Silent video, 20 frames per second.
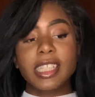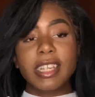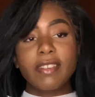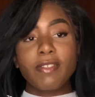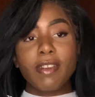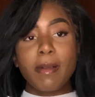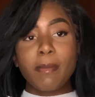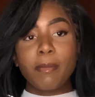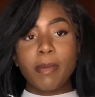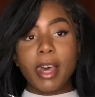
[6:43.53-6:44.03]

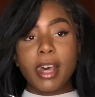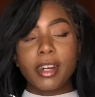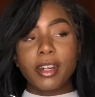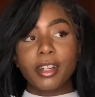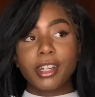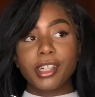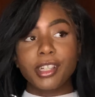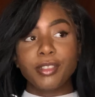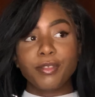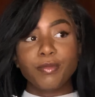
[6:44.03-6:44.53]
even
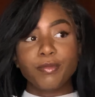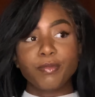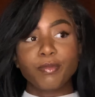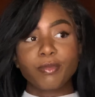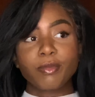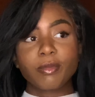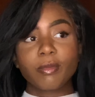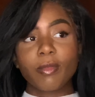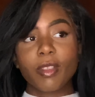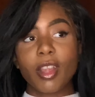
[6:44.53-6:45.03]
better
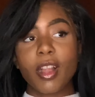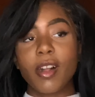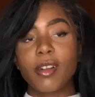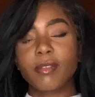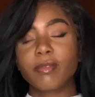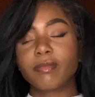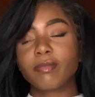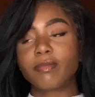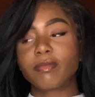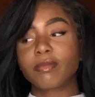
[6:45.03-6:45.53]

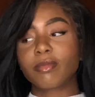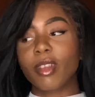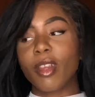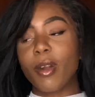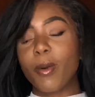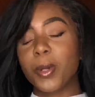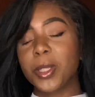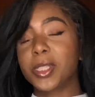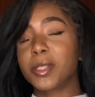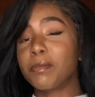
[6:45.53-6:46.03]

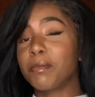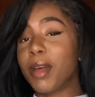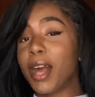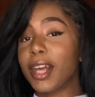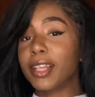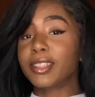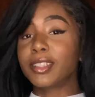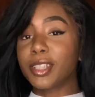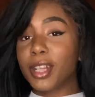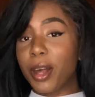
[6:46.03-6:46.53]
with some
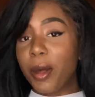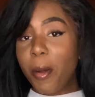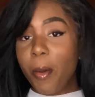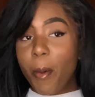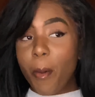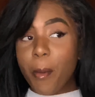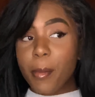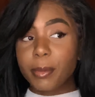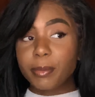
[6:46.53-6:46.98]
pesto.